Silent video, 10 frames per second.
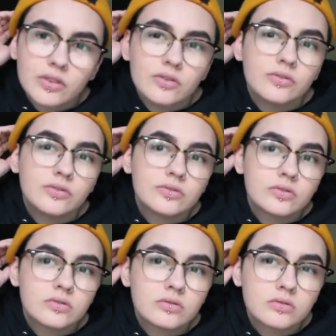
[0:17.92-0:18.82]
the
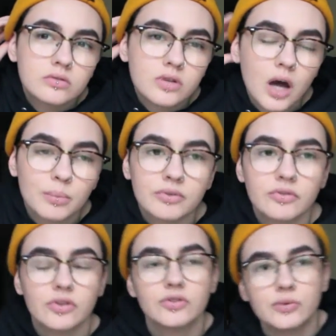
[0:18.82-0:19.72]
topic
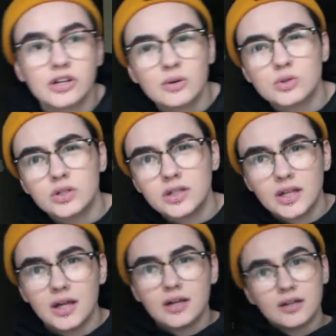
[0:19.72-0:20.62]
for this week, I was really
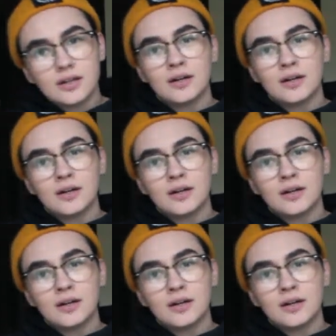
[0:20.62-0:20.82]
like,